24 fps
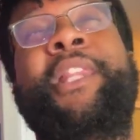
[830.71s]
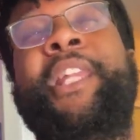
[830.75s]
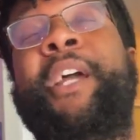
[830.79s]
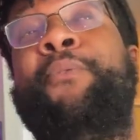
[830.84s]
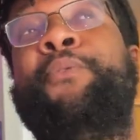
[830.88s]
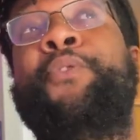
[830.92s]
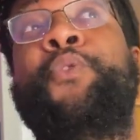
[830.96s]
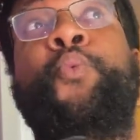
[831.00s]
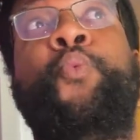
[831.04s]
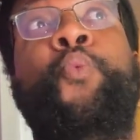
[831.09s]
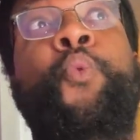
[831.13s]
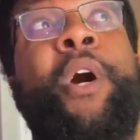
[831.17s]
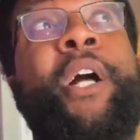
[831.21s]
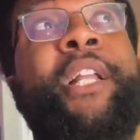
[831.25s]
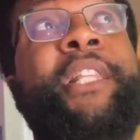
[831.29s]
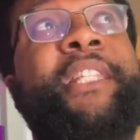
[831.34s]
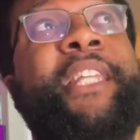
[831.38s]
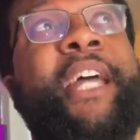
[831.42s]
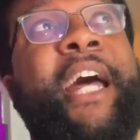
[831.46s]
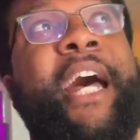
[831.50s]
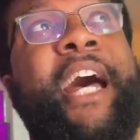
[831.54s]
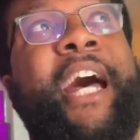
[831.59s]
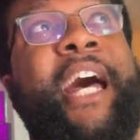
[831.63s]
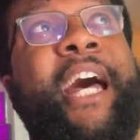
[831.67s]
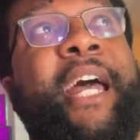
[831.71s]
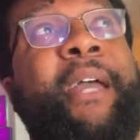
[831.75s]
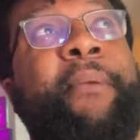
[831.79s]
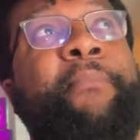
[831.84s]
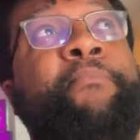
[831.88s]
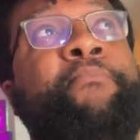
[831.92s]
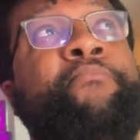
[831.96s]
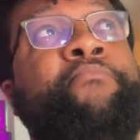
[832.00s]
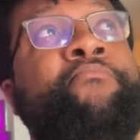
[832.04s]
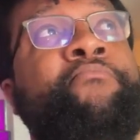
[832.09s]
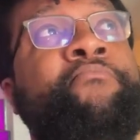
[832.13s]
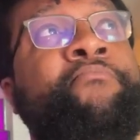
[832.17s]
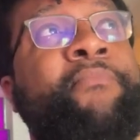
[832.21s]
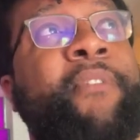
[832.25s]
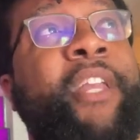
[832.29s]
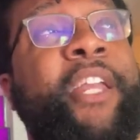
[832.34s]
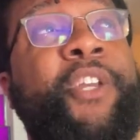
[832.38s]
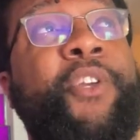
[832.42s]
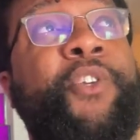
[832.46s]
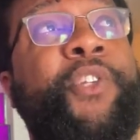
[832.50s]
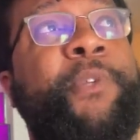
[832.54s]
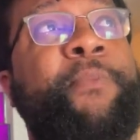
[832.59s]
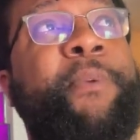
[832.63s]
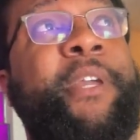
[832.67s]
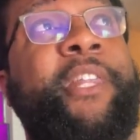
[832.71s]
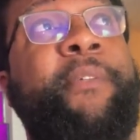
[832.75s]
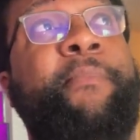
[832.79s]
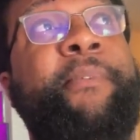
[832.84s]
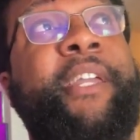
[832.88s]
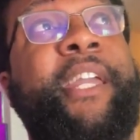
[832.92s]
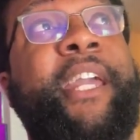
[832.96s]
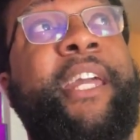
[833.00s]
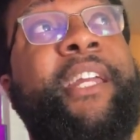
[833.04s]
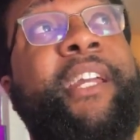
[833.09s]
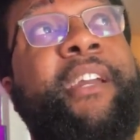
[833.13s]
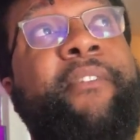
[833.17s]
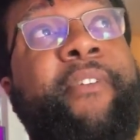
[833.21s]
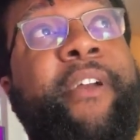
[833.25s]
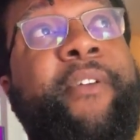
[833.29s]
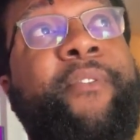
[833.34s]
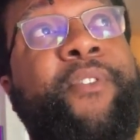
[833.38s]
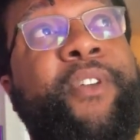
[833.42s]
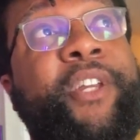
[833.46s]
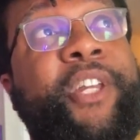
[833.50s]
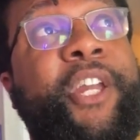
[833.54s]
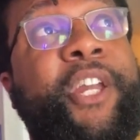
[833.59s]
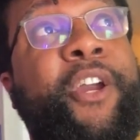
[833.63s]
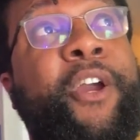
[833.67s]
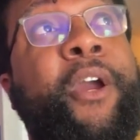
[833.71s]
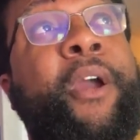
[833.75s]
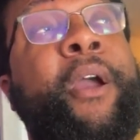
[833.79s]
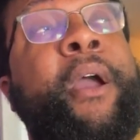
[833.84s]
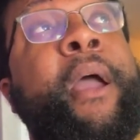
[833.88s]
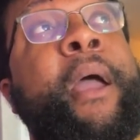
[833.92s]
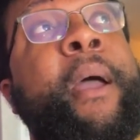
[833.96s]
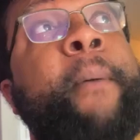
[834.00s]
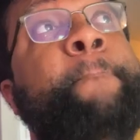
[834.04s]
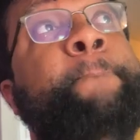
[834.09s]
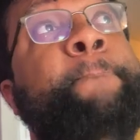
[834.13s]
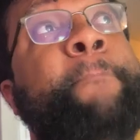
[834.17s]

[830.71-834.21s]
There was one time, it used to be at the beginning of every year,